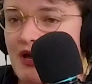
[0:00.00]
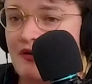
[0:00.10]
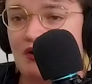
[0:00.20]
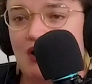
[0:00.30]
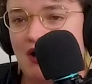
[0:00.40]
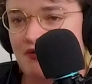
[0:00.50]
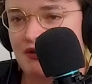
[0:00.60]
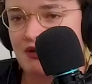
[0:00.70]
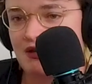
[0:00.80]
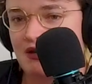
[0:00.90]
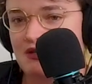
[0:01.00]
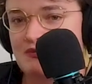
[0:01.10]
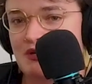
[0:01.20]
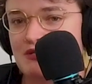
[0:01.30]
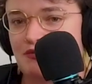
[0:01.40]
not having a dedicated
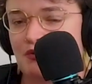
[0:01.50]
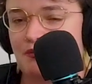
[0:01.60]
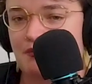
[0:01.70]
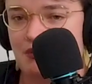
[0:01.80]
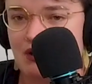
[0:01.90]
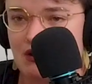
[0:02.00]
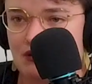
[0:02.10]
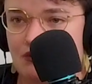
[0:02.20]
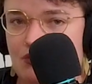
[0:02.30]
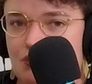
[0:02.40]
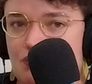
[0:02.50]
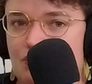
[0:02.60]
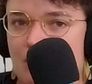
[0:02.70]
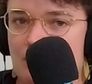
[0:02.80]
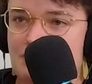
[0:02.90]
space for men who
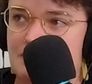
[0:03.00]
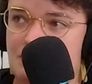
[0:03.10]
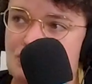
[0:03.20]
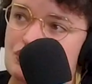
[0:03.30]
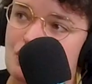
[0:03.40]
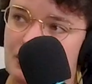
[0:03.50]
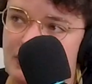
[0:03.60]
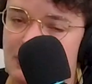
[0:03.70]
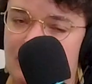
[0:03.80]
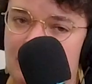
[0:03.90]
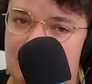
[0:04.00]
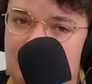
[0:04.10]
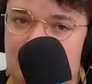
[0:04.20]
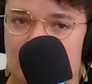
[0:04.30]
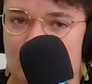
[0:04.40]
represent majority
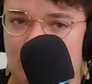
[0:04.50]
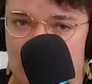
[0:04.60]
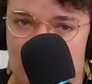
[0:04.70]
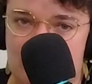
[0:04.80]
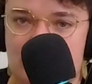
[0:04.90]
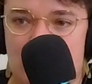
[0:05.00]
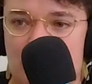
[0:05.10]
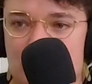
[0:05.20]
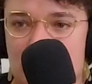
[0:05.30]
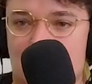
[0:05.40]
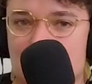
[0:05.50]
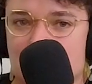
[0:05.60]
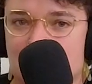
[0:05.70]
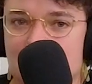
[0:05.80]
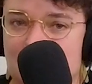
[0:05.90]
of our homeless
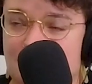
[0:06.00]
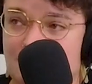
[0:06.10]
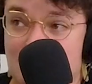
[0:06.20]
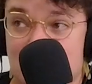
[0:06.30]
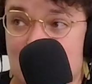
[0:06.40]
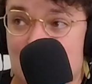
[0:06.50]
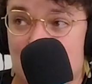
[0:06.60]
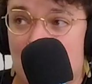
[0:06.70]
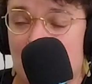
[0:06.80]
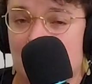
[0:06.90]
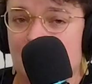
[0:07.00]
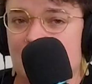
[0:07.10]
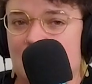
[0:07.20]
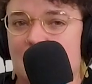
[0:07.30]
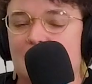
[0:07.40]
population is a huge problem.
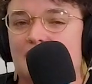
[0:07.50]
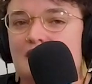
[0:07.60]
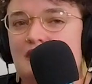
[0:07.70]
And